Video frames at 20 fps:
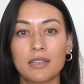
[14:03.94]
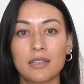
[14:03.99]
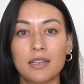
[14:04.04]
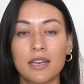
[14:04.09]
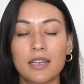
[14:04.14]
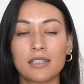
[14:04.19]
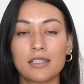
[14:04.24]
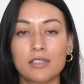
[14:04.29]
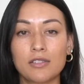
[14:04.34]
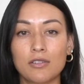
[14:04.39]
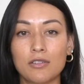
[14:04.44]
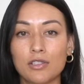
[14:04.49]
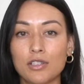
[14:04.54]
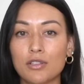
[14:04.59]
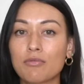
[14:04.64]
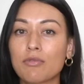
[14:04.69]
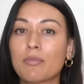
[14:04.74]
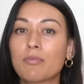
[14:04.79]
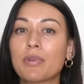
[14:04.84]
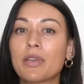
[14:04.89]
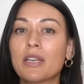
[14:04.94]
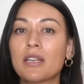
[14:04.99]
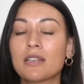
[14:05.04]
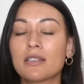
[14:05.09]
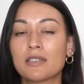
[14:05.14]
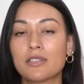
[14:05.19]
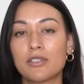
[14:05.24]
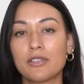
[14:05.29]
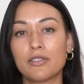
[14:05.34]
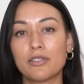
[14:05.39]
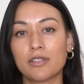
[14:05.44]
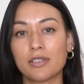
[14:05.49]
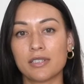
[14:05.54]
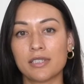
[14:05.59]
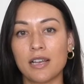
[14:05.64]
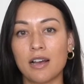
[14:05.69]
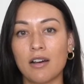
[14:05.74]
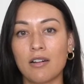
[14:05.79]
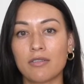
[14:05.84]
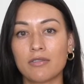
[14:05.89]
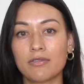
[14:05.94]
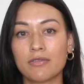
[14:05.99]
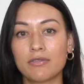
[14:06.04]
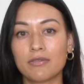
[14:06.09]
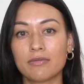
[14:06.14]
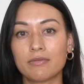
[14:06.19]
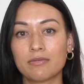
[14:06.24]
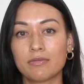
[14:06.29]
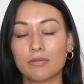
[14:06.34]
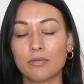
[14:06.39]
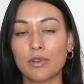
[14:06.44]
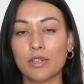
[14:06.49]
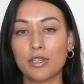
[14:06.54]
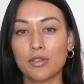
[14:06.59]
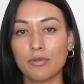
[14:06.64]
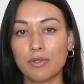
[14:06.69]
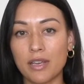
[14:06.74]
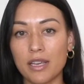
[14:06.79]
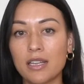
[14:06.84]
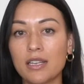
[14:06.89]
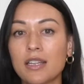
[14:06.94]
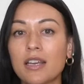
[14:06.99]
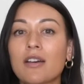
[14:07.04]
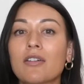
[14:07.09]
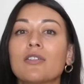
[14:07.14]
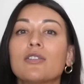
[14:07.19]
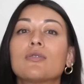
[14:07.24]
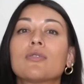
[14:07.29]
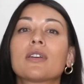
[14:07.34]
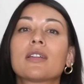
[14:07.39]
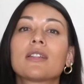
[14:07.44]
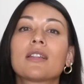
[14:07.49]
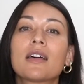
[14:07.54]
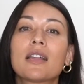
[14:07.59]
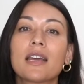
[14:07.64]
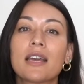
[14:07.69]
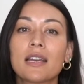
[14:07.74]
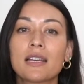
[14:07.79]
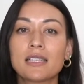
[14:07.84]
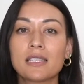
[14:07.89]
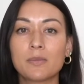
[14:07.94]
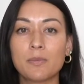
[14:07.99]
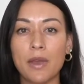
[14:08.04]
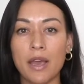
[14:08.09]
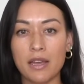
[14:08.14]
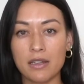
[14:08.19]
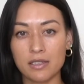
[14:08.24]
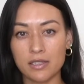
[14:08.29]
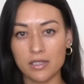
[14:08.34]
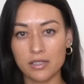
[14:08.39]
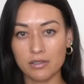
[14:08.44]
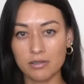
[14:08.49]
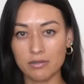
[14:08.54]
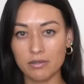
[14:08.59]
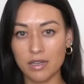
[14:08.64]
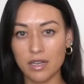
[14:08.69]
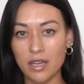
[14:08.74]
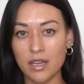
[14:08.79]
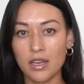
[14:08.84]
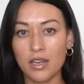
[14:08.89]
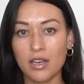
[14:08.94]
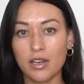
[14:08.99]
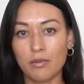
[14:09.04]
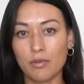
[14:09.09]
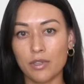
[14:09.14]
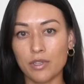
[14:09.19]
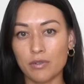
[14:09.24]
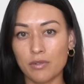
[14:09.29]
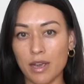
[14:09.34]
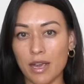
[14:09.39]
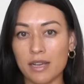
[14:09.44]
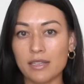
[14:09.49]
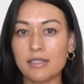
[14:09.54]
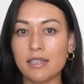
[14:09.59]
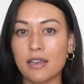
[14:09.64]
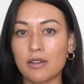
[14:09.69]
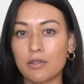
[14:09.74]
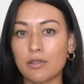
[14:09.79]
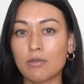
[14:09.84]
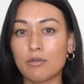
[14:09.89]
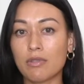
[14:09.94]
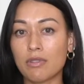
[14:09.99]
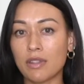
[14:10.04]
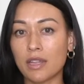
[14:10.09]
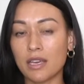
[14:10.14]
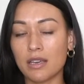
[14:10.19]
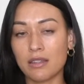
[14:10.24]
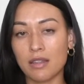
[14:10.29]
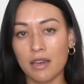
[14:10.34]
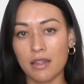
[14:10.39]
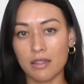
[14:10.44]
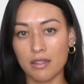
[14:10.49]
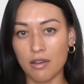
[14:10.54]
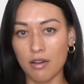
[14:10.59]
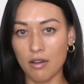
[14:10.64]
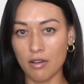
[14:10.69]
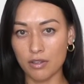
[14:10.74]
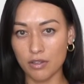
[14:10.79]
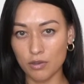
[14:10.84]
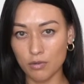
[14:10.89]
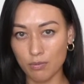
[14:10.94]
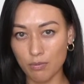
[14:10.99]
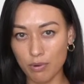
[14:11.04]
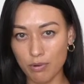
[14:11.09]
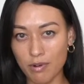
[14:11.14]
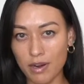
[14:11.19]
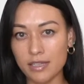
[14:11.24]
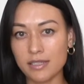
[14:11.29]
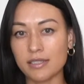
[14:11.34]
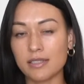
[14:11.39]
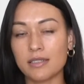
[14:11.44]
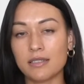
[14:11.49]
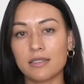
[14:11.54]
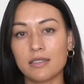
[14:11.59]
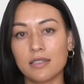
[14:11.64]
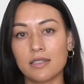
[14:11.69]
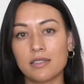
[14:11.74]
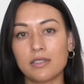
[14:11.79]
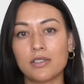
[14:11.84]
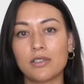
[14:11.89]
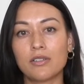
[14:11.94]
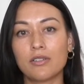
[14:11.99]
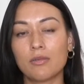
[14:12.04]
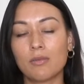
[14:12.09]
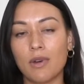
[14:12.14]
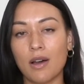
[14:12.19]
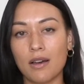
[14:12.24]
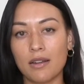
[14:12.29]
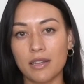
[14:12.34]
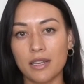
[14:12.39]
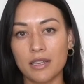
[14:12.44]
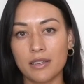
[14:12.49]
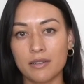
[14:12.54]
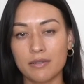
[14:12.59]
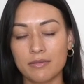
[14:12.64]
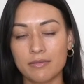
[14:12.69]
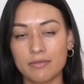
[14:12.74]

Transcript: and start to repeat it to yourself. When you inhale, you can let it expand you. When you exhale, you think that thought and you press it into your body.